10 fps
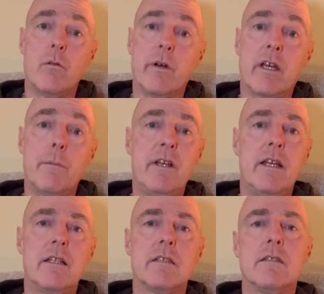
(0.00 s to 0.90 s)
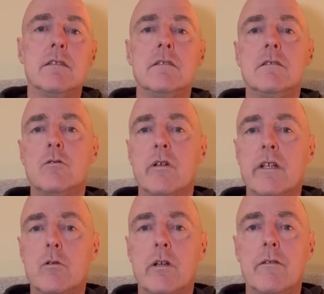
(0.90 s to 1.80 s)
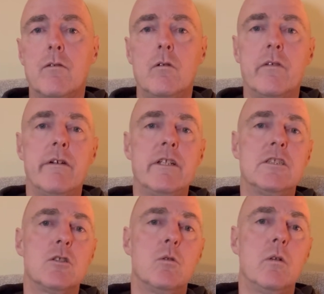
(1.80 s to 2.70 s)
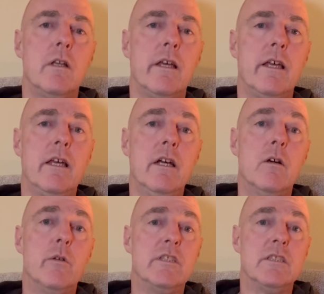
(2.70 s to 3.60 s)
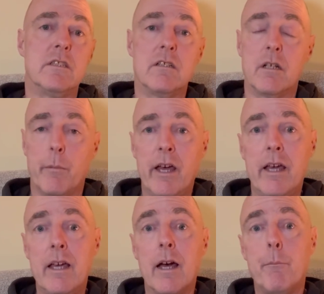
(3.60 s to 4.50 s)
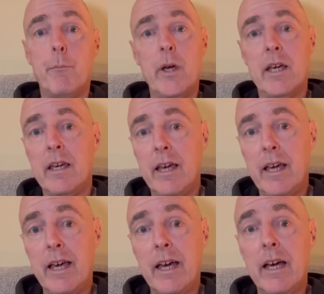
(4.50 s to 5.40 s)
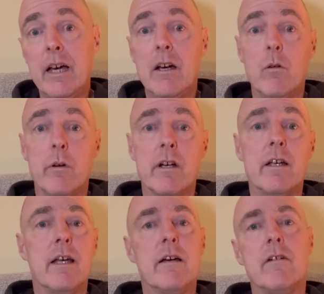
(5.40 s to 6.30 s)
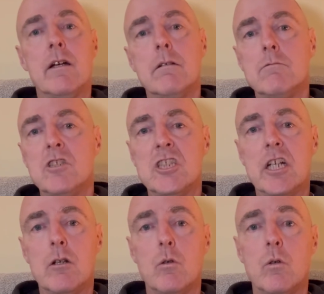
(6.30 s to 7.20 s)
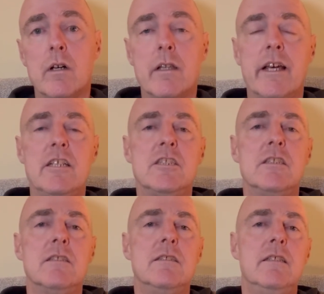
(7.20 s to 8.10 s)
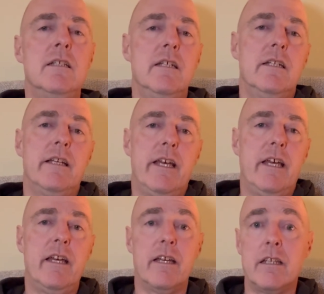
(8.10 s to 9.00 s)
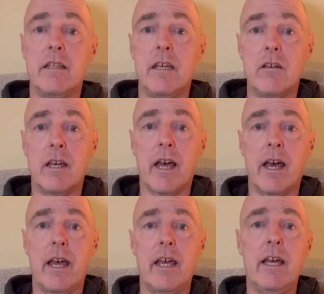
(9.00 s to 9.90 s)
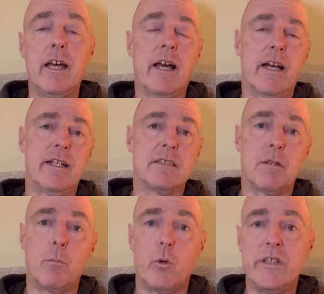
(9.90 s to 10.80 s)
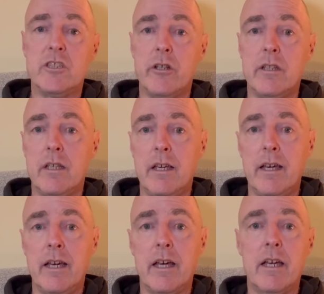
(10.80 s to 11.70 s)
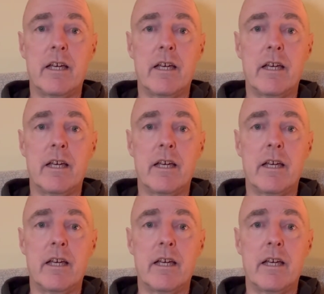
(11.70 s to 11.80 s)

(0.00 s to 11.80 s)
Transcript: we're coming into 2024 very shortly, which is going to be a big year. We're going to have a general election here in the UK at some point during the year.